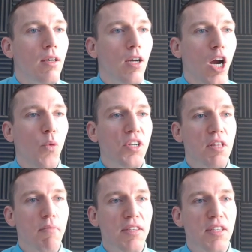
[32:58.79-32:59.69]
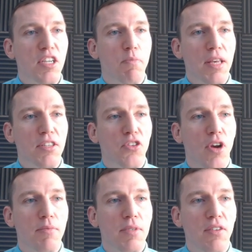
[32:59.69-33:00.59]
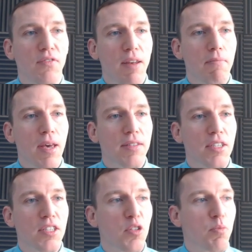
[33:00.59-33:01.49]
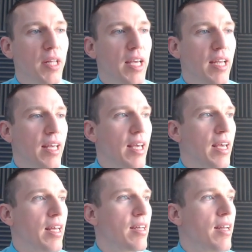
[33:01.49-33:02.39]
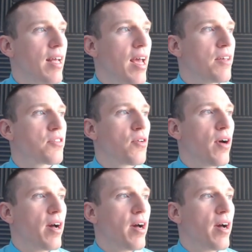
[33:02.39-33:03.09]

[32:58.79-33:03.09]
All right, which of the messages best describes the event message displayed in Sguil?